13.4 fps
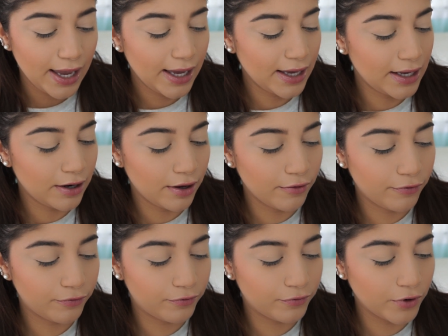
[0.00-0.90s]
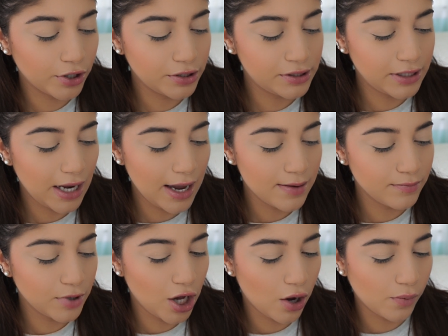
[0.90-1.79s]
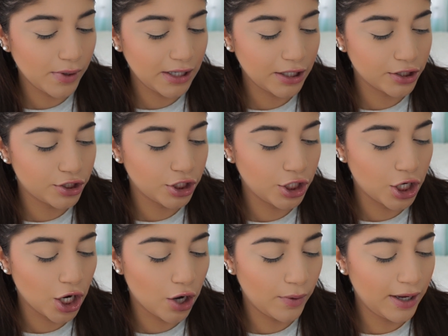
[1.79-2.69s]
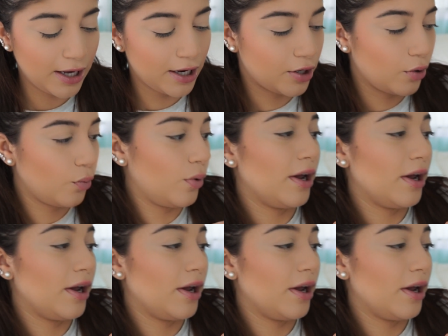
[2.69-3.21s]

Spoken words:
And first I'm going to go in